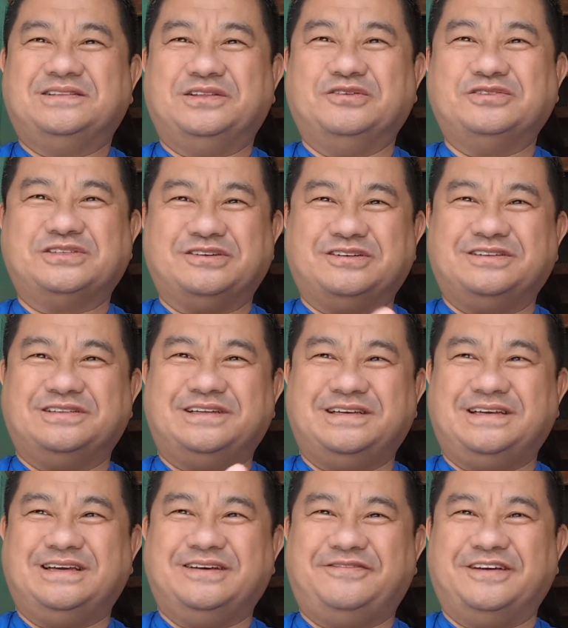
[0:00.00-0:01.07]
Those are
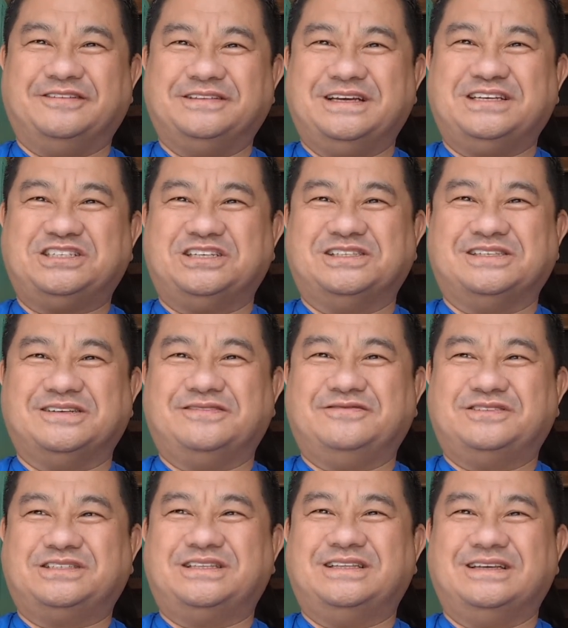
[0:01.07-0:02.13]
the foundations
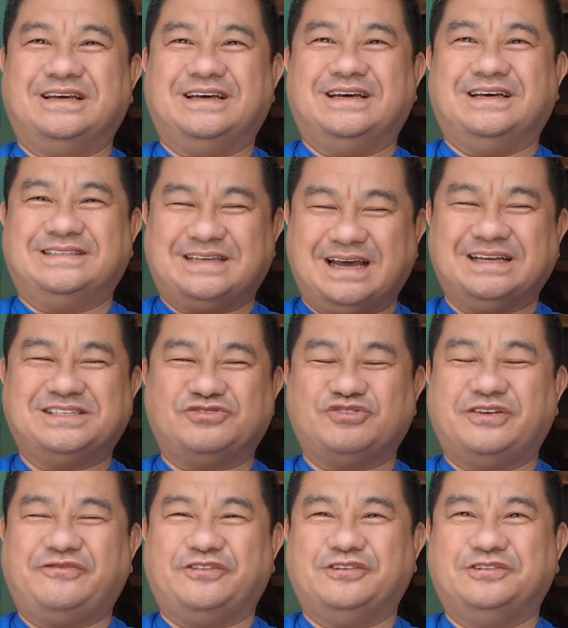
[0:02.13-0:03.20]
of Thai
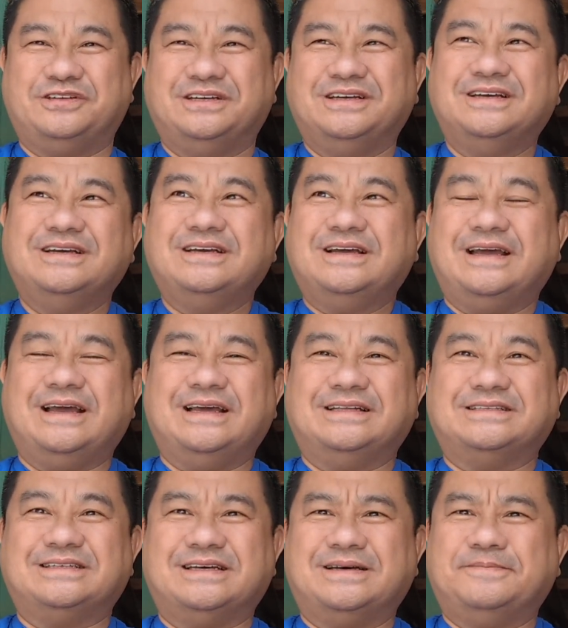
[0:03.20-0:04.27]
street food.
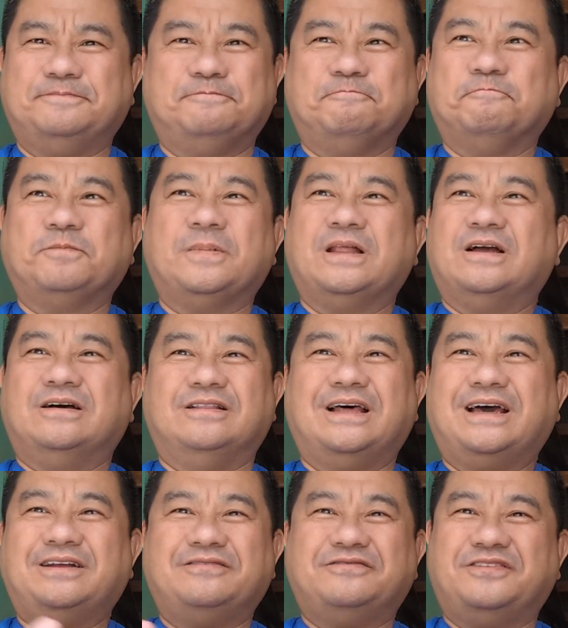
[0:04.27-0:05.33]
And a
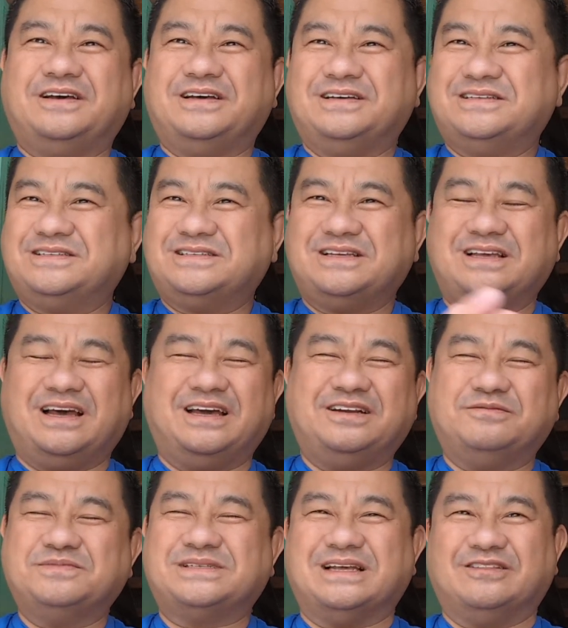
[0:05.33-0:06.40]
lot of
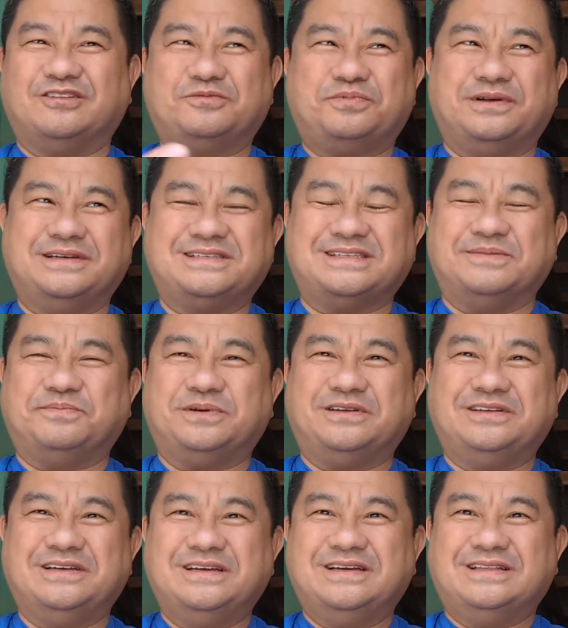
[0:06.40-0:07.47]
items that look pretty
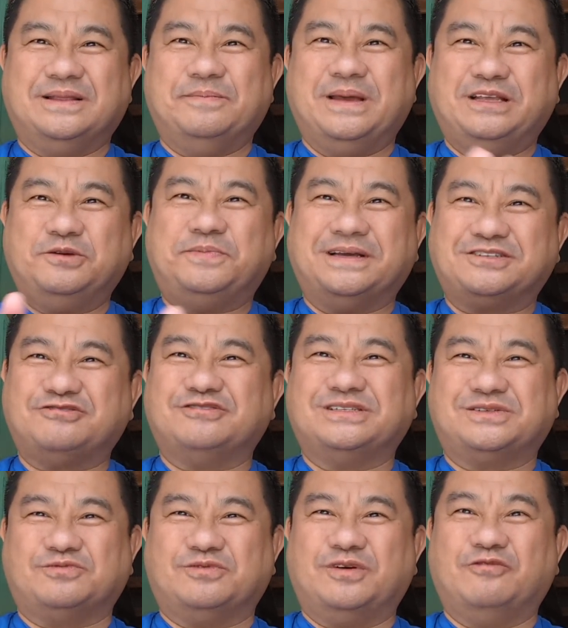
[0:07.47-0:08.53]
simple. The menu
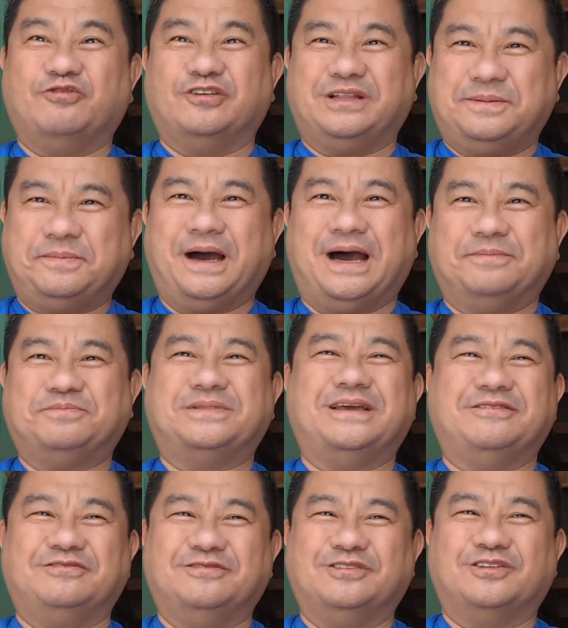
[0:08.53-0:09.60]
pictures really pop.
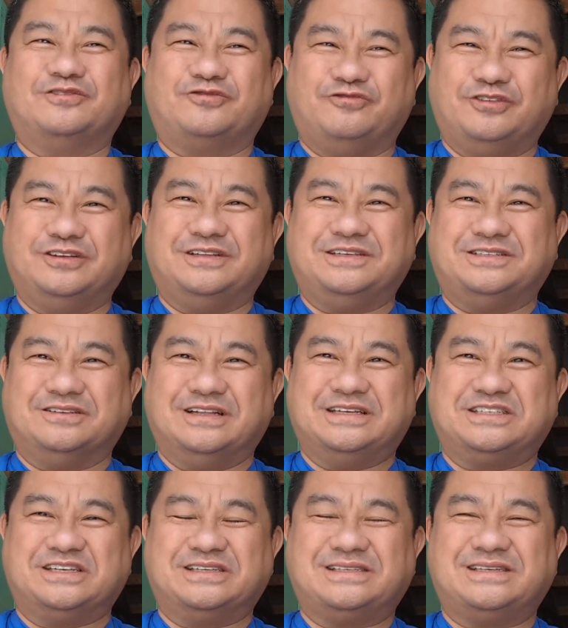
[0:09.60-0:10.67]
They look really
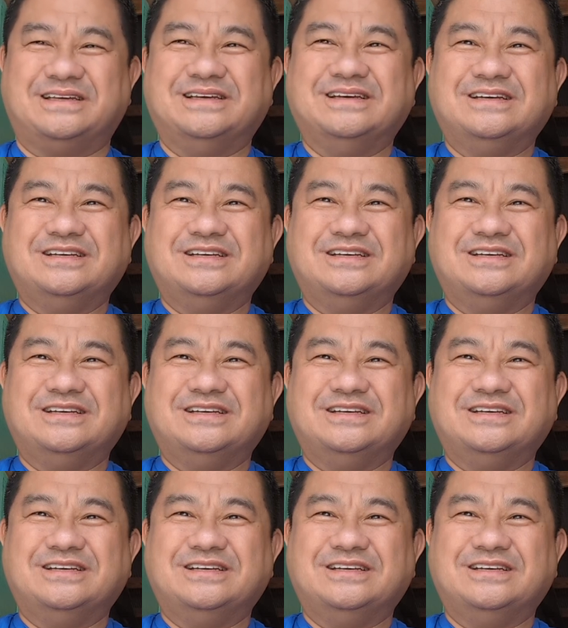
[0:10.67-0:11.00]
delicious.